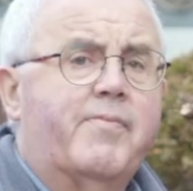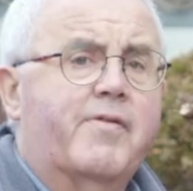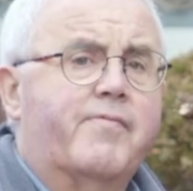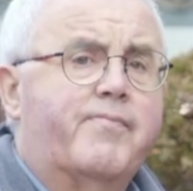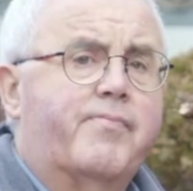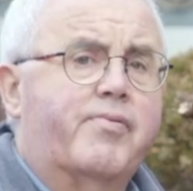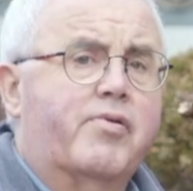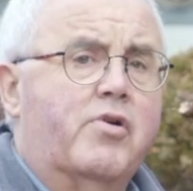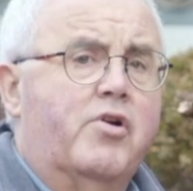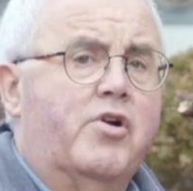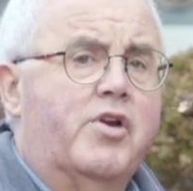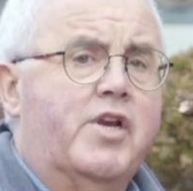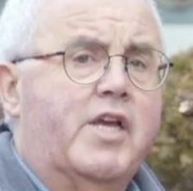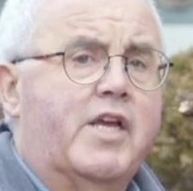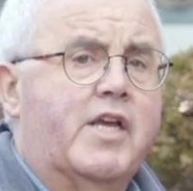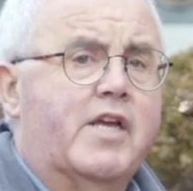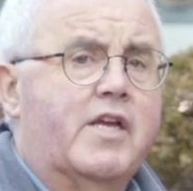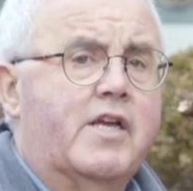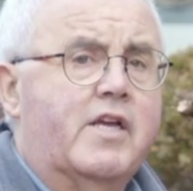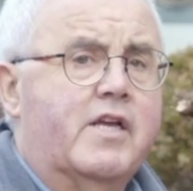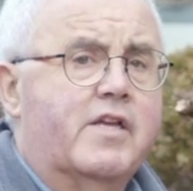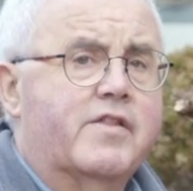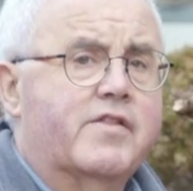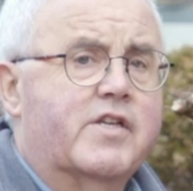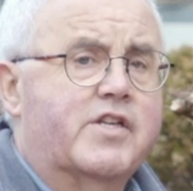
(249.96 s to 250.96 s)
of
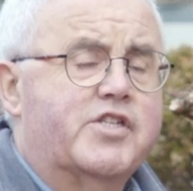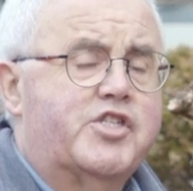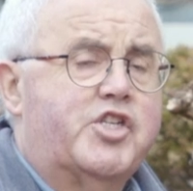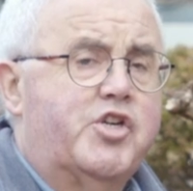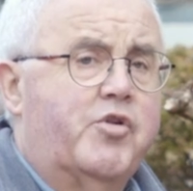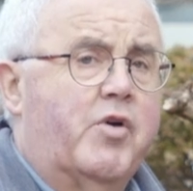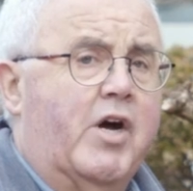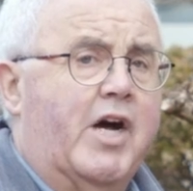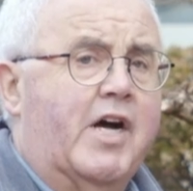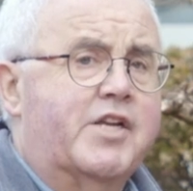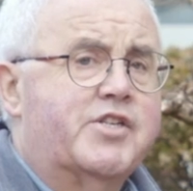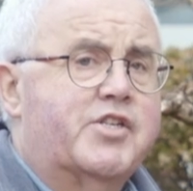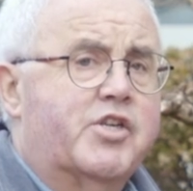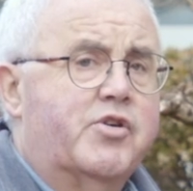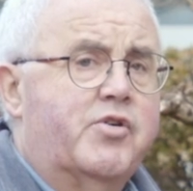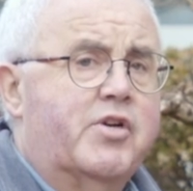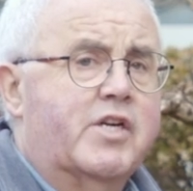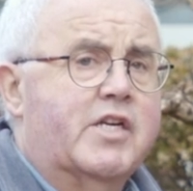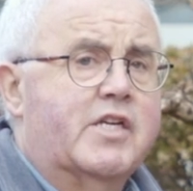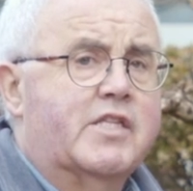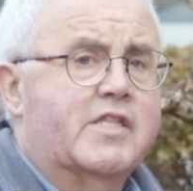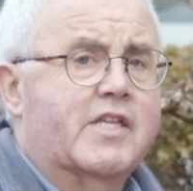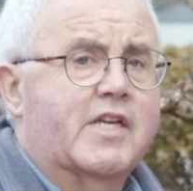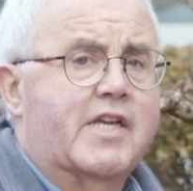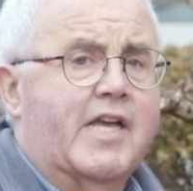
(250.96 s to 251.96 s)
pruning that you are
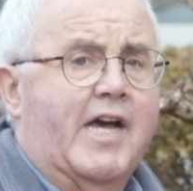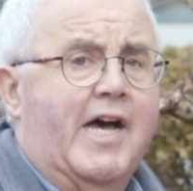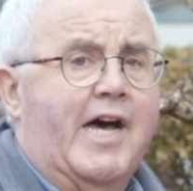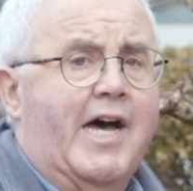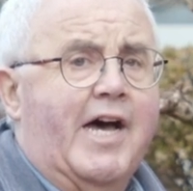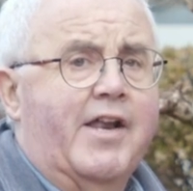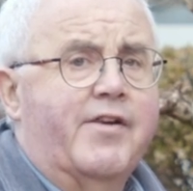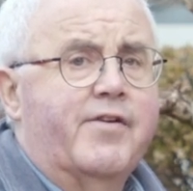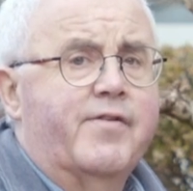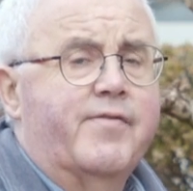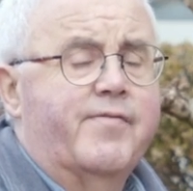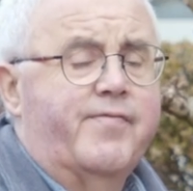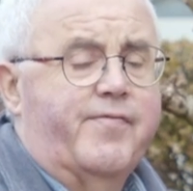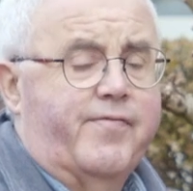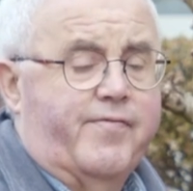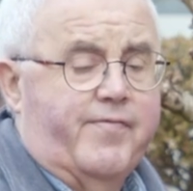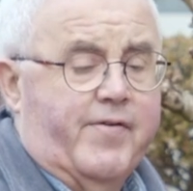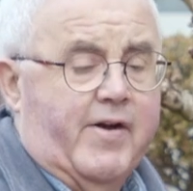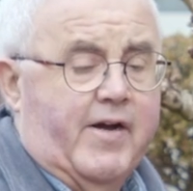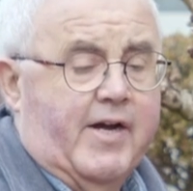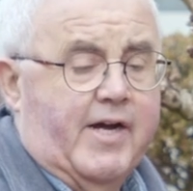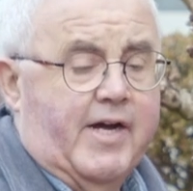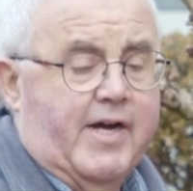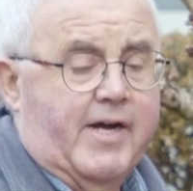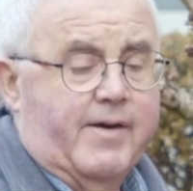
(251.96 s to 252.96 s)
doing in the garden,
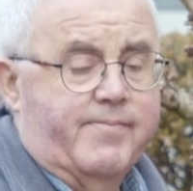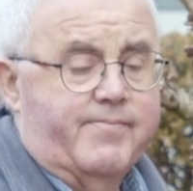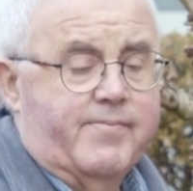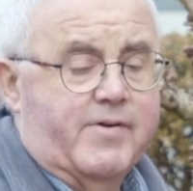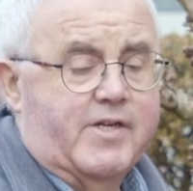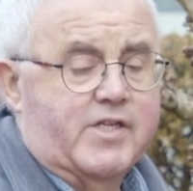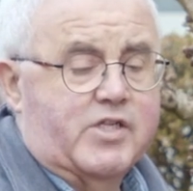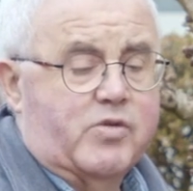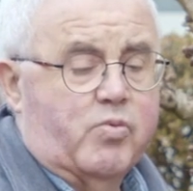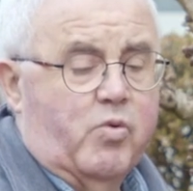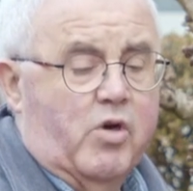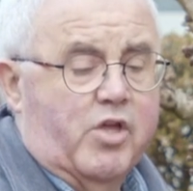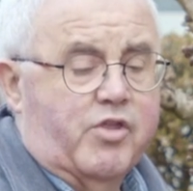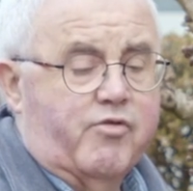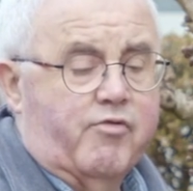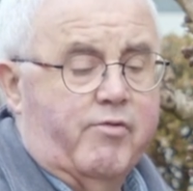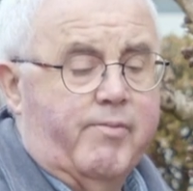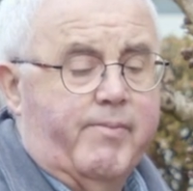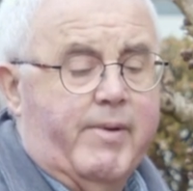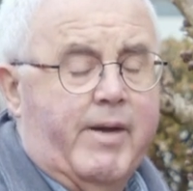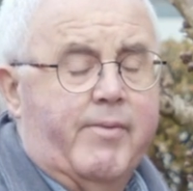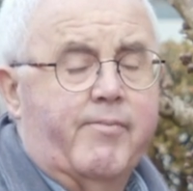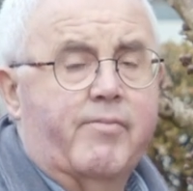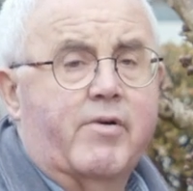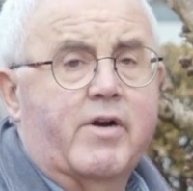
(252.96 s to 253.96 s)
it's worth
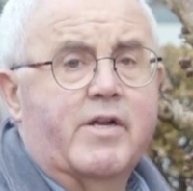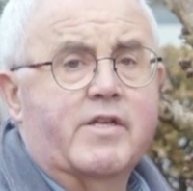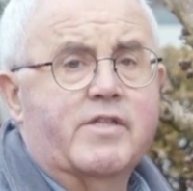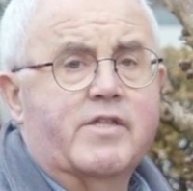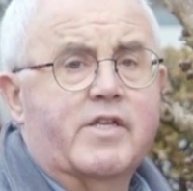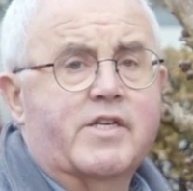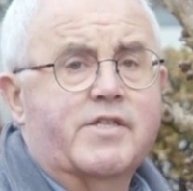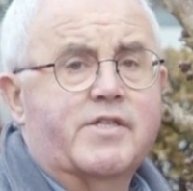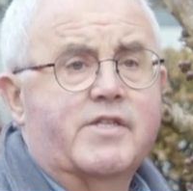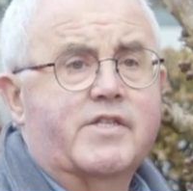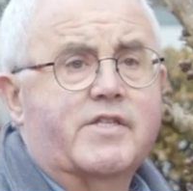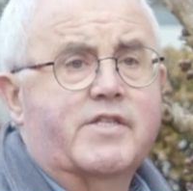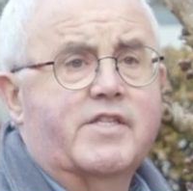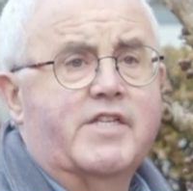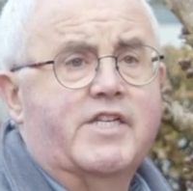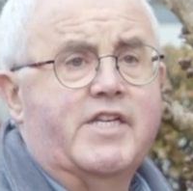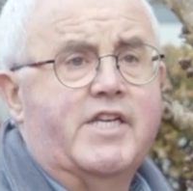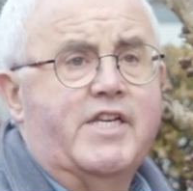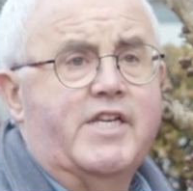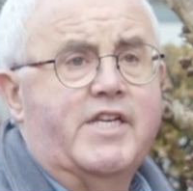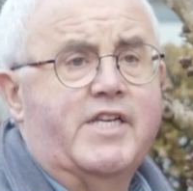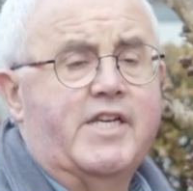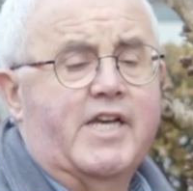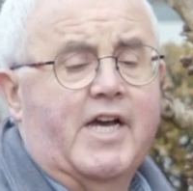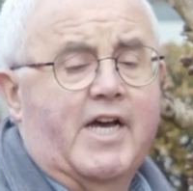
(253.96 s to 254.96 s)
remembering that
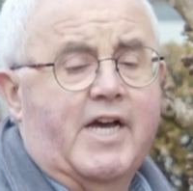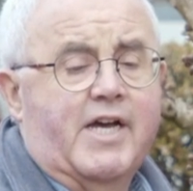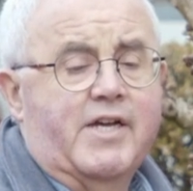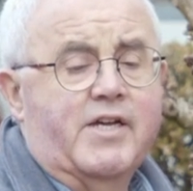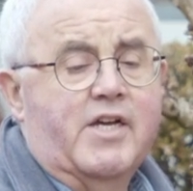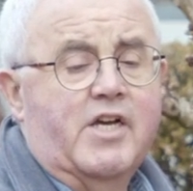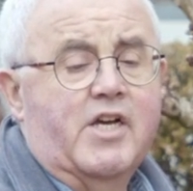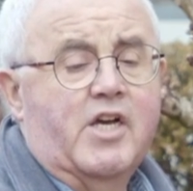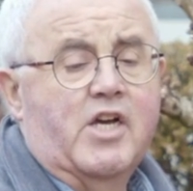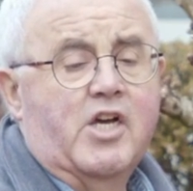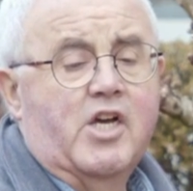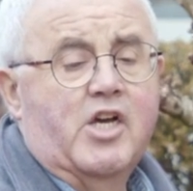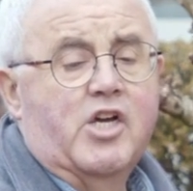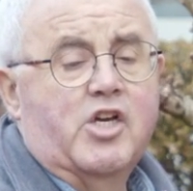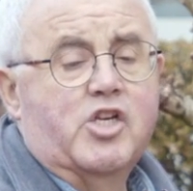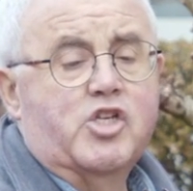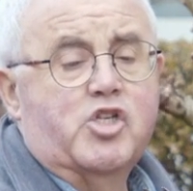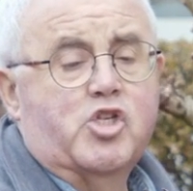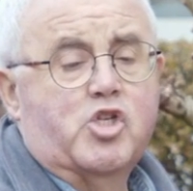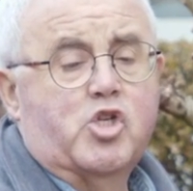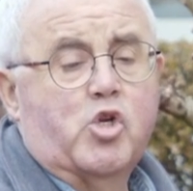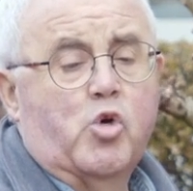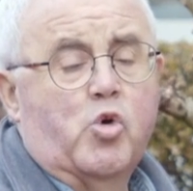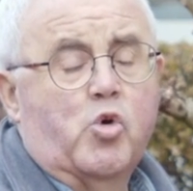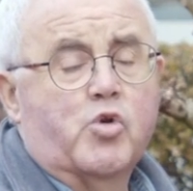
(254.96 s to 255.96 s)
the
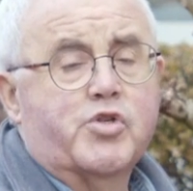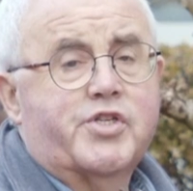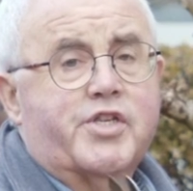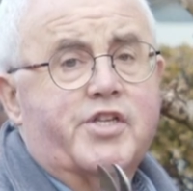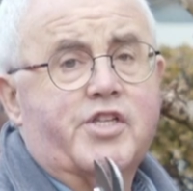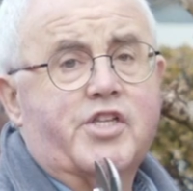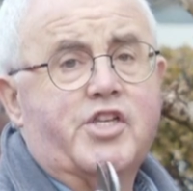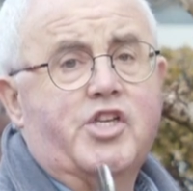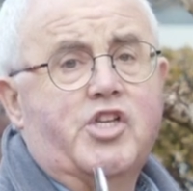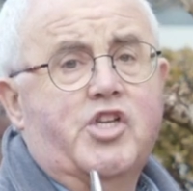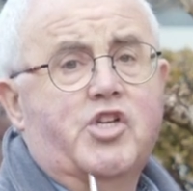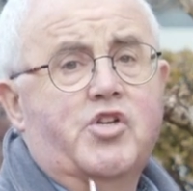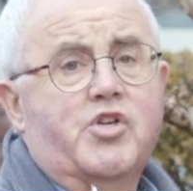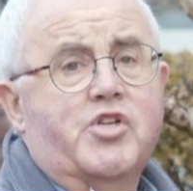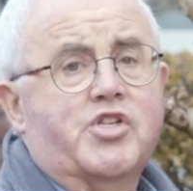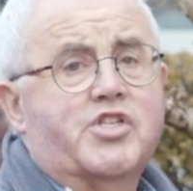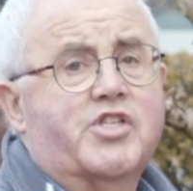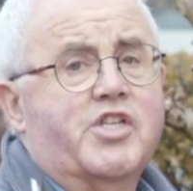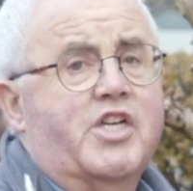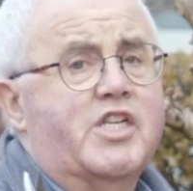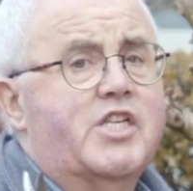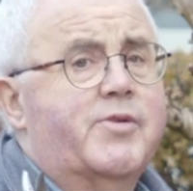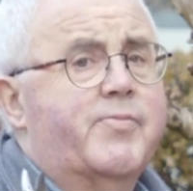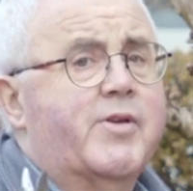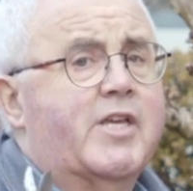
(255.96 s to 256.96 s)
tools that you use
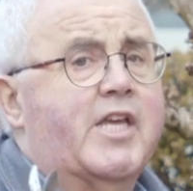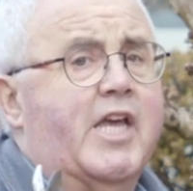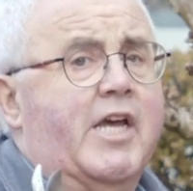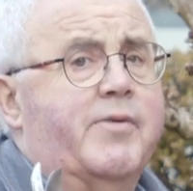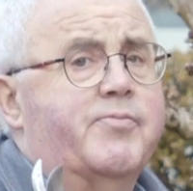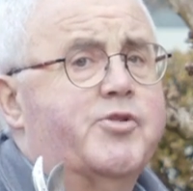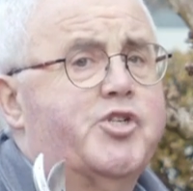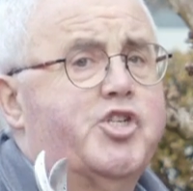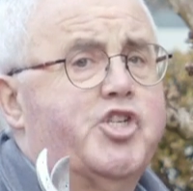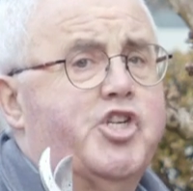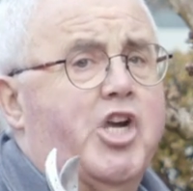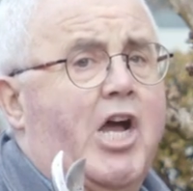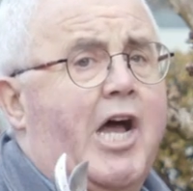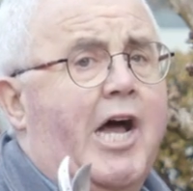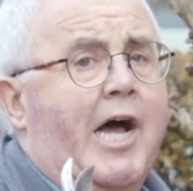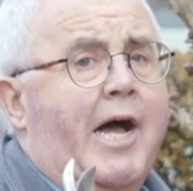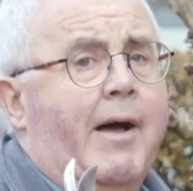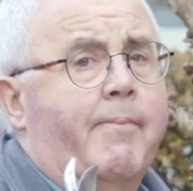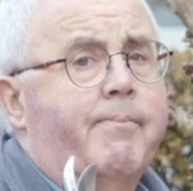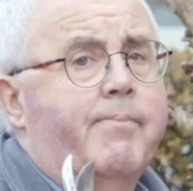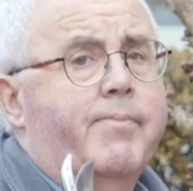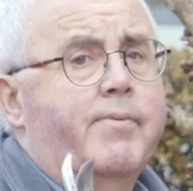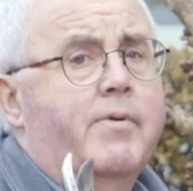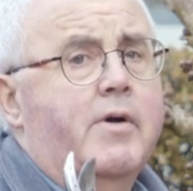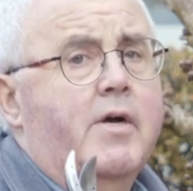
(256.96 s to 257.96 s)
need to be kept sharp.